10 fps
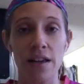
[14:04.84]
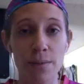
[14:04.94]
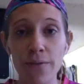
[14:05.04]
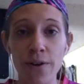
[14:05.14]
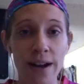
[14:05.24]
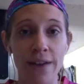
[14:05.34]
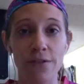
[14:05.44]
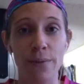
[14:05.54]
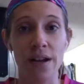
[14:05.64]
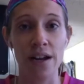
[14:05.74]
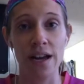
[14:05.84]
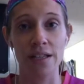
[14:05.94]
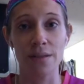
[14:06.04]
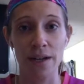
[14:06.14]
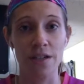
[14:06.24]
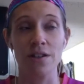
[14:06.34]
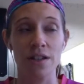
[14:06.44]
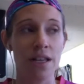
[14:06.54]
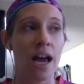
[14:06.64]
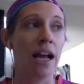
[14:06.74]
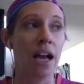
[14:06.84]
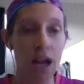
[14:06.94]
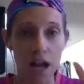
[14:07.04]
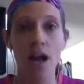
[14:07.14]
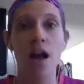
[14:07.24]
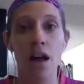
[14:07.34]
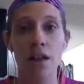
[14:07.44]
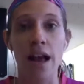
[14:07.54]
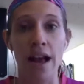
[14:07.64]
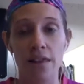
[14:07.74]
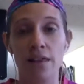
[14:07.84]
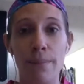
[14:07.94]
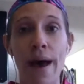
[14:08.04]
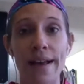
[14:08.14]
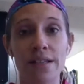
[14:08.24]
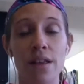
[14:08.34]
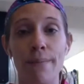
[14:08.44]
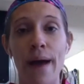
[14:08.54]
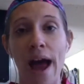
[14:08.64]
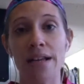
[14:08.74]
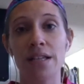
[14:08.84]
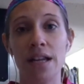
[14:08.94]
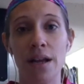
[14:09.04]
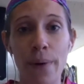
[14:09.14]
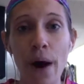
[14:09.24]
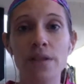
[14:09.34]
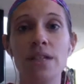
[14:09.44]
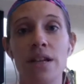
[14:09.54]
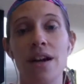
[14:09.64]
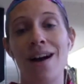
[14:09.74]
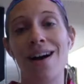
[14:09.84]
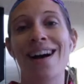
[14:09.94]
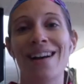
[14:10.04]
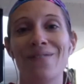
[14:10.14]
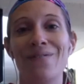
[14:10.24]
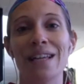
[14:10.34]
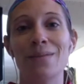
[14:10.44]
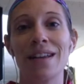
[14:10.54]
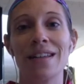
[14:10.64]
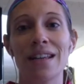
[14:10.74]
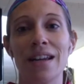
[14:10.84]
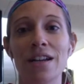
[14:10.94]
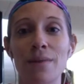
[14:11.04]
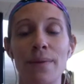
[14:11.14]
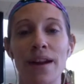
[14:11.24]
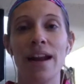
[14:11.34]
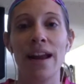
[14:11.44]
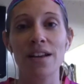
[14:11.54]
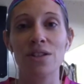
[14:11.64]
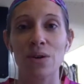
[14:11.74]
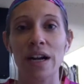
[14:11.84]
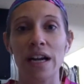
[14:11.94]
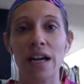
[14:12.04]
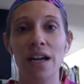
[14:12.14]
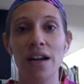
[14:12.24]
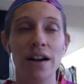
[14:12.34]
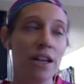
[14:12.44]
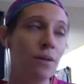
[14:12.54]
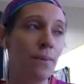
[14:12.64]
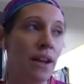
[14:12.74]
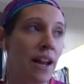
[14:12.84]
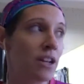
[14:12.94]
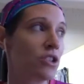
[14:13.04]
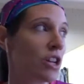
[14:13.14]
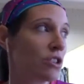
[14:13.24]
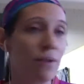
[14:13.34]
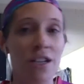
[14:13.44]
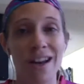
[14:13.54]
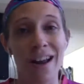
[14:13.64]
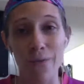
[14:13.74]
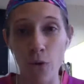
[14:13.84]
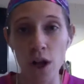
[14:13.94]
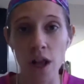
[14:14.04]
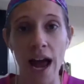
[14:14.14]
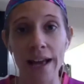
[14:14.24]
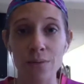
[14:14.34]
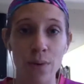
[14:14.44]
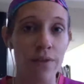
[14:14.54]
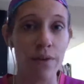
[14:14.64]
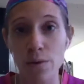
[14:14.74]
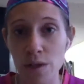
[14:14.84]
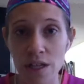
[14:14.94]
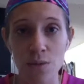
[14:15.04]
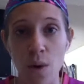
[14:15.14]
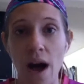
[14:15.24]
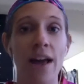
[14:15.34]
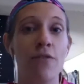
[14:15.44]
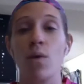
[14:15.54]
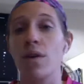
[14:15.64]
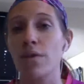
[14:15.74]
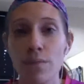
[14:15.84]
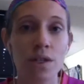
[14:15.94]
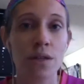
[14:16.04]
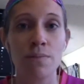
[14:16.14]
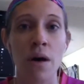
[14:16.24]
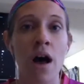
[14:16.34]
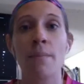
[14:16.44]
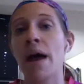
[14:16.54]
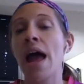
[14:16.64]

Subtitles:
His before and after P90X picture is like the best of the best. And he posted it on Facebook and he said, here's my P90X story. Here's my P90X transformation. He had 4 likes. One of them was his wife. One of them was his mom.